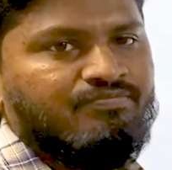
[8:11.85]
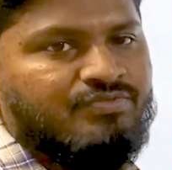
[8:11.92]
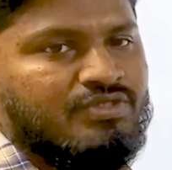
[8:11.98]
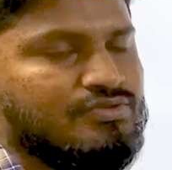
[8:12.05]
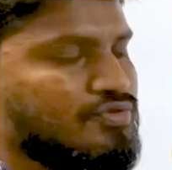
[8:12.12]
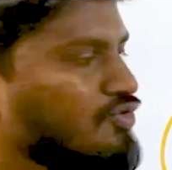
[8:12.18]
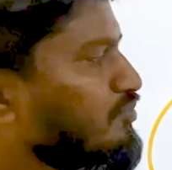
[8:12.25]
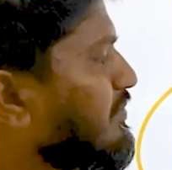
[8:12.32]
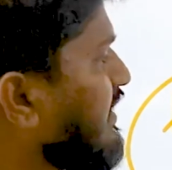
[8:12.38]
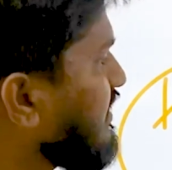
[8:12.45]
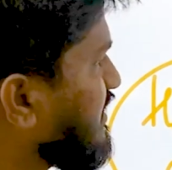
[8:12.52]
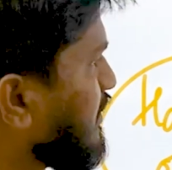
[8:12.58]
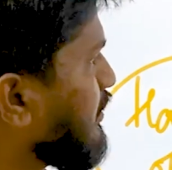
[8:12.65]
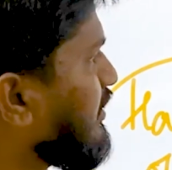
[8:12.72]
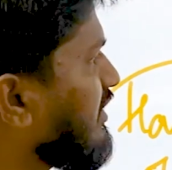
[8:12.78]
So by
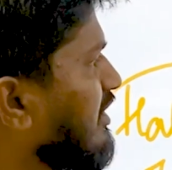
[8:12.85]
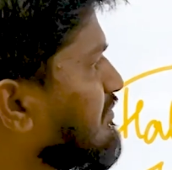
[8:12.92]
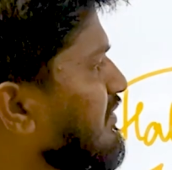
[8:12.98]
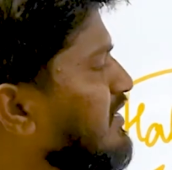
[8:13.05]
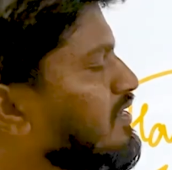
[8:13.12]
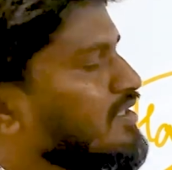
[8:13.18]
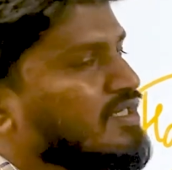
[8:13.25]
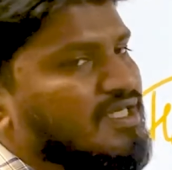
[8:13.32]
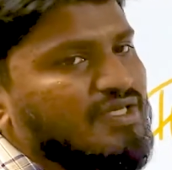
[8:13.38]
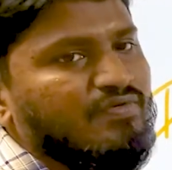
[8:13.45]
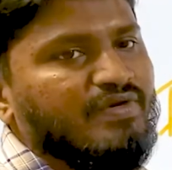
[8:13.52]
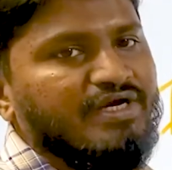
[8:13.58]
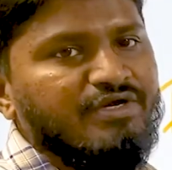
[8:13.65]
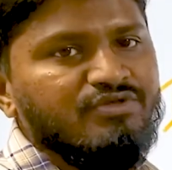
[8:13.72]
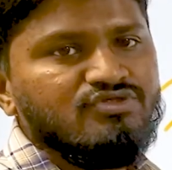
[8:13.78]
stereotyping, you
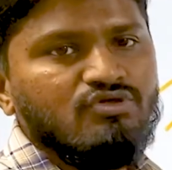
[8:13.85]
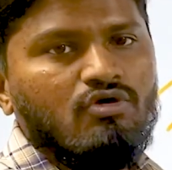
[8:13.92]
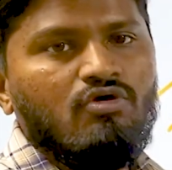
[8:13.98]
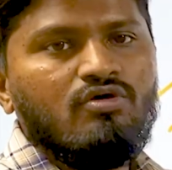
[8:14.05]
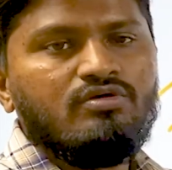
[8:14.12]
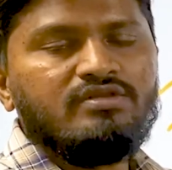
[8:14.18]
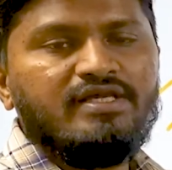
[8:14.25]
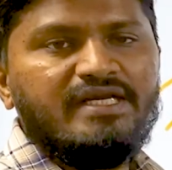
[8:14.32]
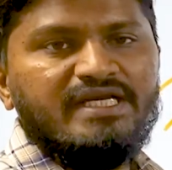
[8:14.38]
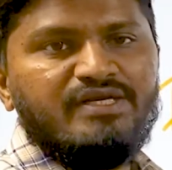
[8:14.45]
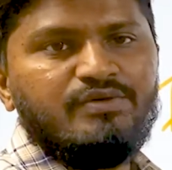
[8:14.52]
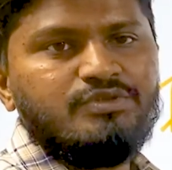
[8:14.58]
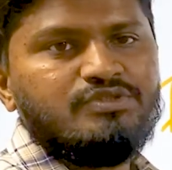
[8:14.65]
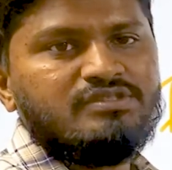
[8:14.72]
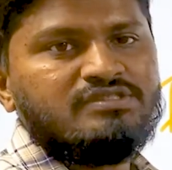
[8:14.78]
reduce all the
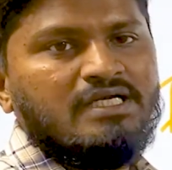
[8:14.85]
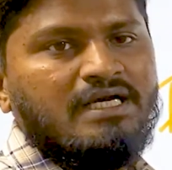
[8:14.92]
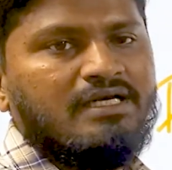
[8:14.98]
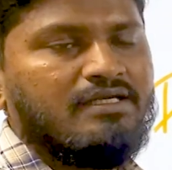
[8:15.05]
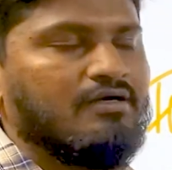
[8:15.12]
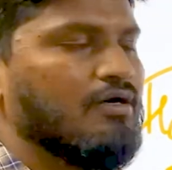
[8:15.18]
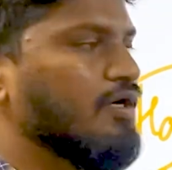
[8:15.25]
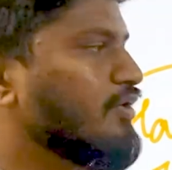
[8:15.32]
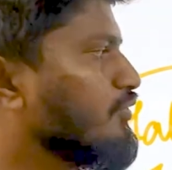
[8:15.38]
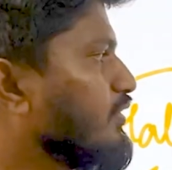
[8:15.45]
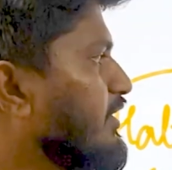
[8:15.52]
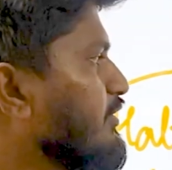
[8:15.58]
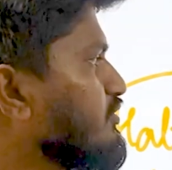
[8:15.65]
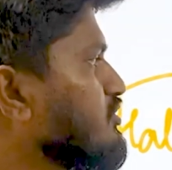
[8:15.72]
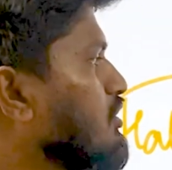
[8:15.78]
individuals, or you
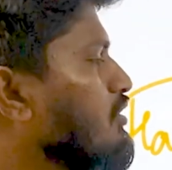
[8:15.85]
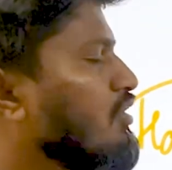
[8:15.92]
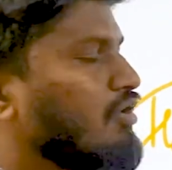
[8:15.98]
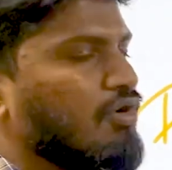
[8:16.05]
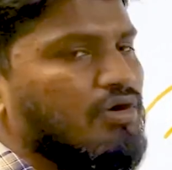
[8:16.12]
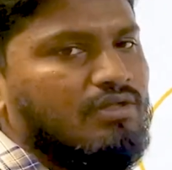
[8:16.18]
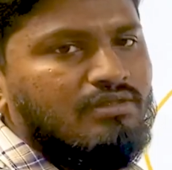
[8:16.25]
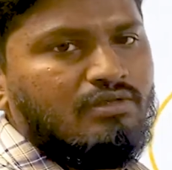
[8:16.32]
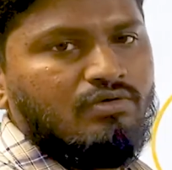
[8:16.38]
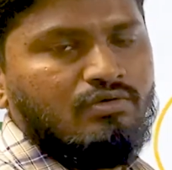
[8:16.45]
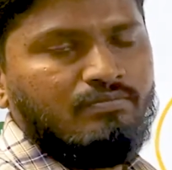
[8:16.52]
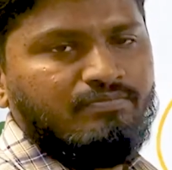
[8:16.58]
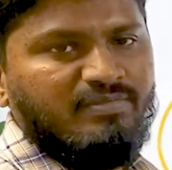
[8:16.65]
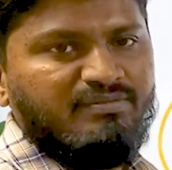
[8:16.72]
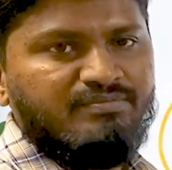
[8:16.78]
reduce all the
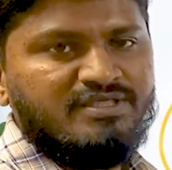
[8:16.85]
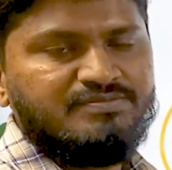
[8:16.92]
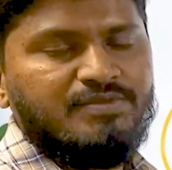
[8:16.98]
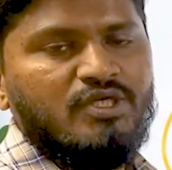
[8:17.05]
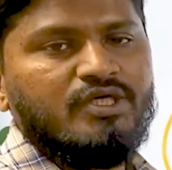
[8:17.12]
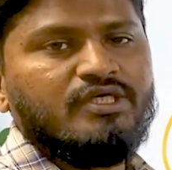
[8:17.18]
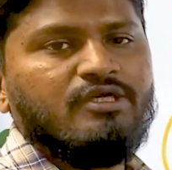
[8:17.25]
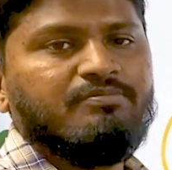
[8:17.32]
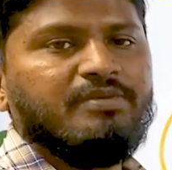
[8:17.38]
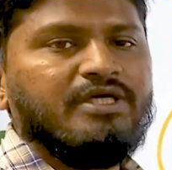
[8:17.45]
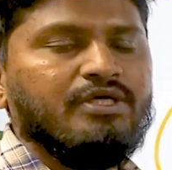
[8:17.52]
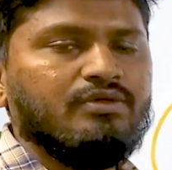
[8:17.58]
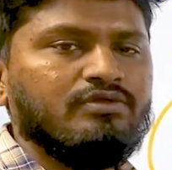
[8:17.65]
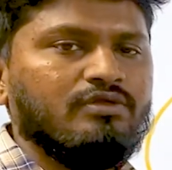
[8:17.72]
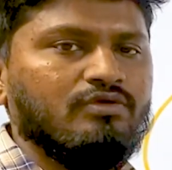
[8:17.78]
members belonging to a
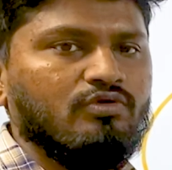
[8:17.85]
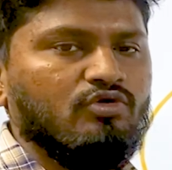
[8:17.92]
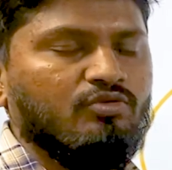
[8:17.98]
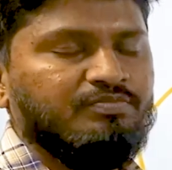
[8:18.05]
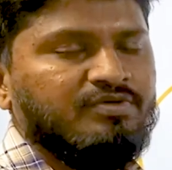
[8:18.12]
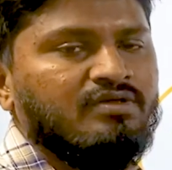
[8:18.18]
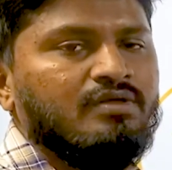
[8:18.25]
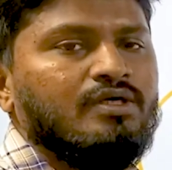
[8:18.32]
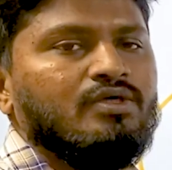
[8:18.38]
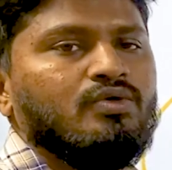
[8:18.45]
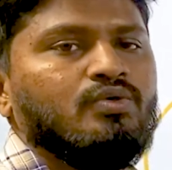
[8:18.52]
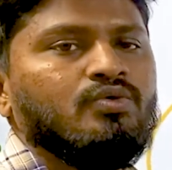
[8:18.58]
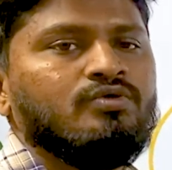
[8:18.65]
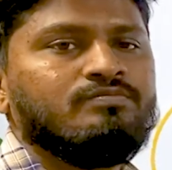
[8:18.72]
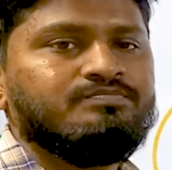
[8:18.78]
particular group
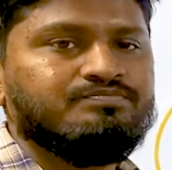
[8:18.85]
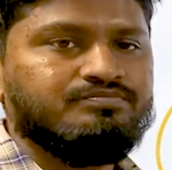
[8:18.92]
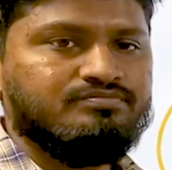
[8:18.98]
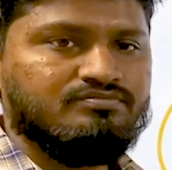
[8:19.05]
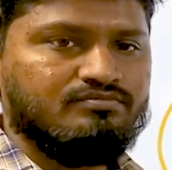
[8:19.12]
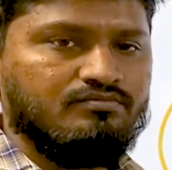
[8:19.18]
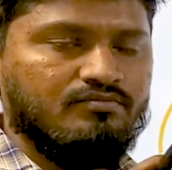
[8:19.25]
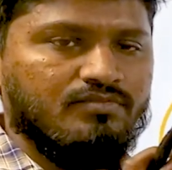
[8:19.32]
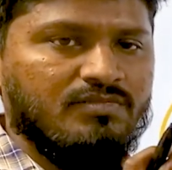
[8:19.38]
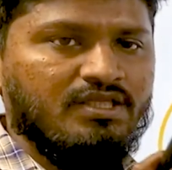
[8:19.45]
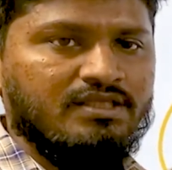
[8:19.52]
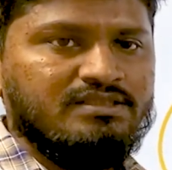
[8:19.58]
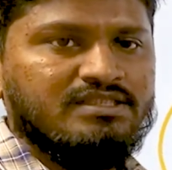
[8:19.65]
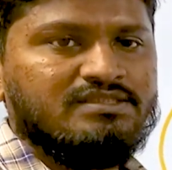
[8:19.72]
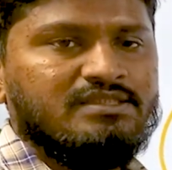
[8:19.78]
to
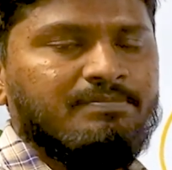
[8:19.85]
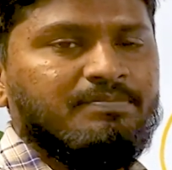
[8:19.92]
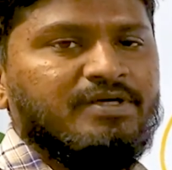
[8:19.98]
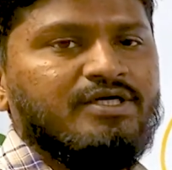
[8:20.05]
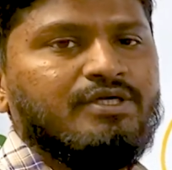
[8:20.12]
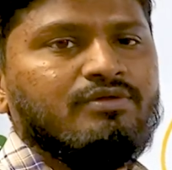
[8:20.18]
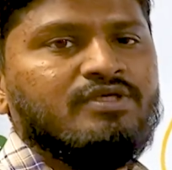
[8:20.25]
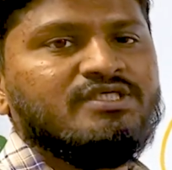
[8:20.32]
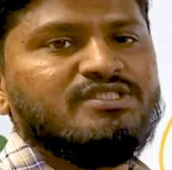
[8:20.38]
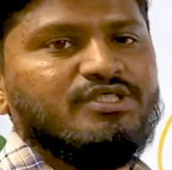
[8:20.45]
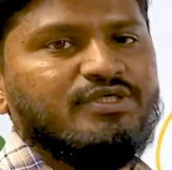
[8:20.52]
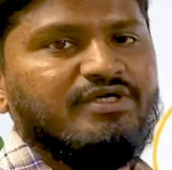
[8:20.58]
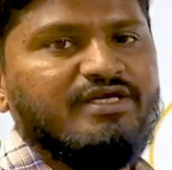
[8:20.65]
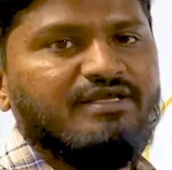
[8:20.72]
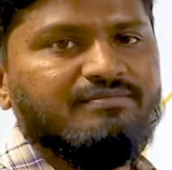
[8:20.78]
just a particular
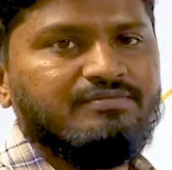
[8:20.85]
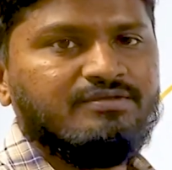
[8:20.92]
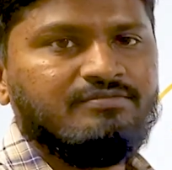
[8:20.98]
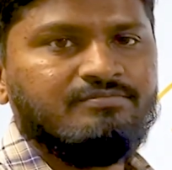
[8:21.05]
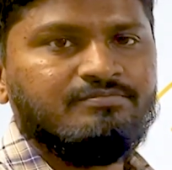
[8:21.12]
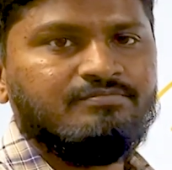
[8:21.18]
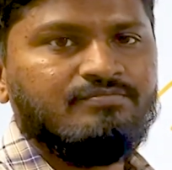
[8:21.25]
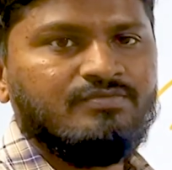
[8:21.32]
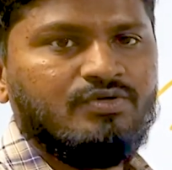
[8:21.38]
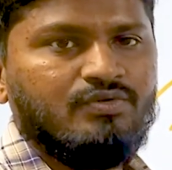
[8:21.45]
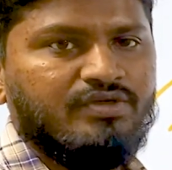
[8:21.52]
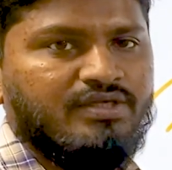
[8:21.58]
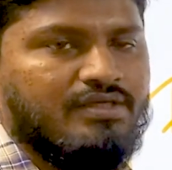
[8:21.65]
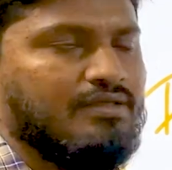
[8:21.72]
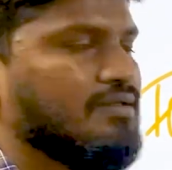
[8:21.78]
stereotype.
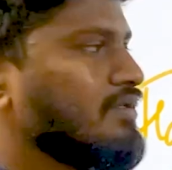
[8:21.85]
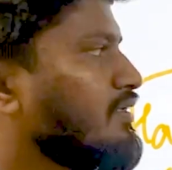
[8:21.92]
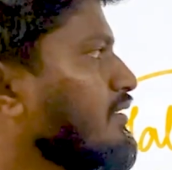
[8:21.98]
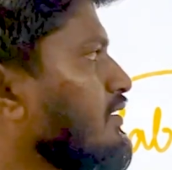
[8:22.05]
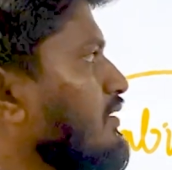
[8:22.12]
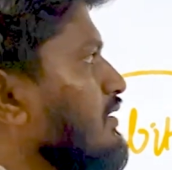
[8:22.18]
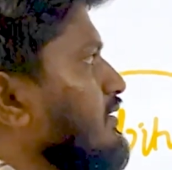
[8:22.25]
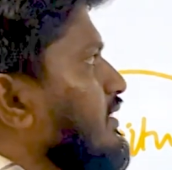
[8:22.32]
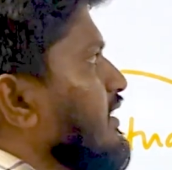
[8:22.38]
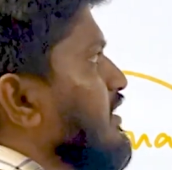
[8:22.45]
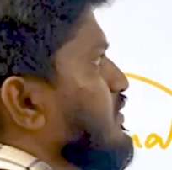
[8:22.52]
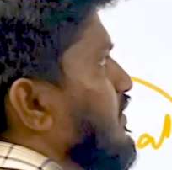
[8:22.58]
Okay, that is